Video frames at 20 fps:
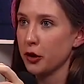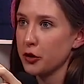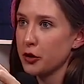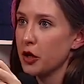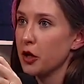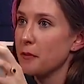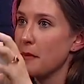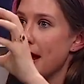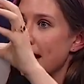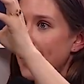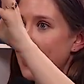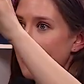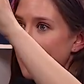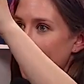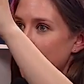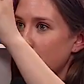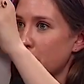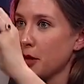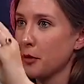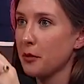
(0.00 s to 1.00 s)
So you're making
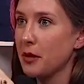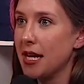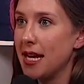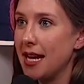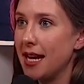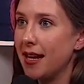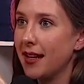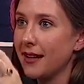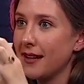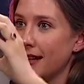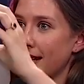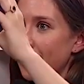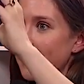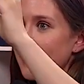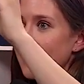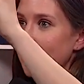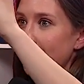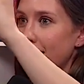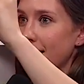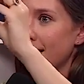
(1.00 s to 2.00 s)
these three
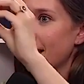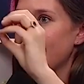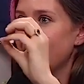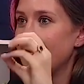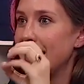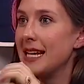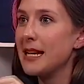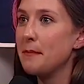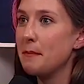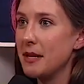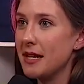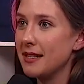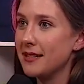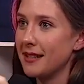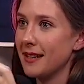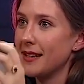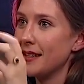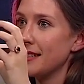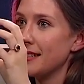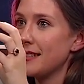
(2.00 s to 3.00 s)
key
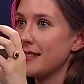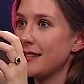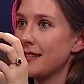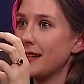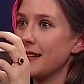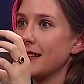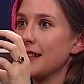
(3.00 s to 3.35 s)
pieces